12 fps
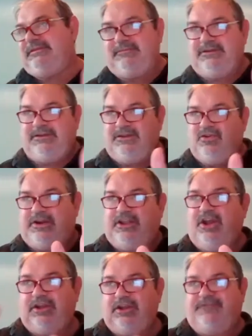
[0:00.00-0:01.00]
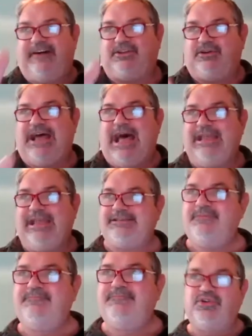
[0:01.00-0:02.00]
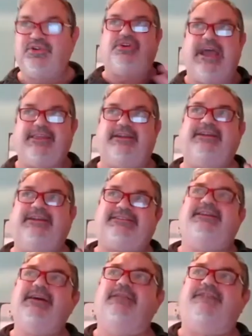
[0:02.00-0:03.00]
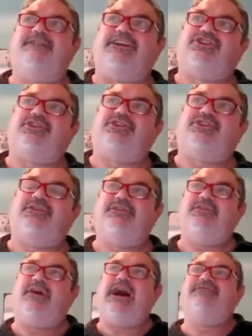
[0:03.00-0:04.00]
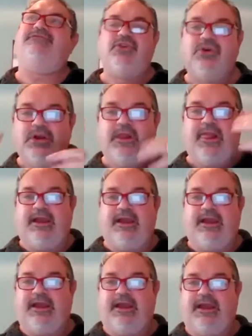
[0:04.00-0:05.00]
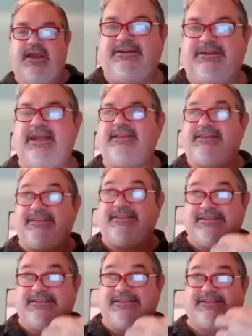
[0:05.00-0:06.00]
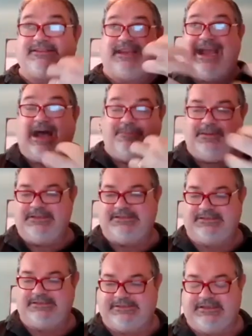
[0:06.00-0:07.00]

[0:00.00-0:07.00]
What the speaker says: you cannot factorize and put together in a single function. You have to consider that this is a couplet system.